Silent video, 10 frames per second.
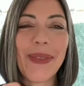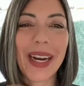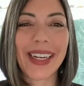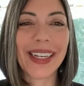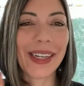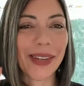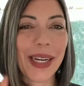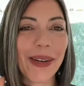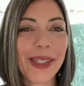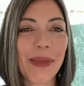oh, I could even
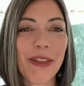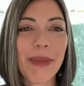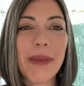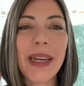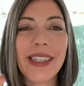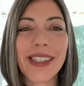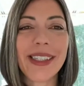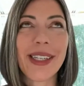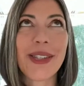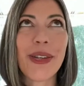hear some of my
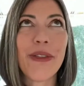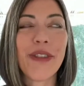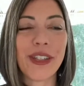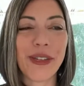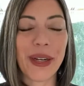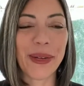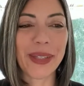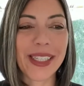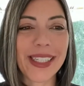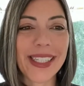patients get so frustrated
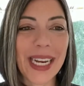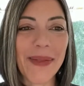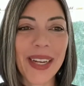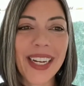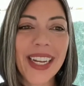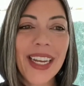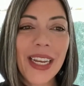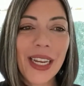with this statement.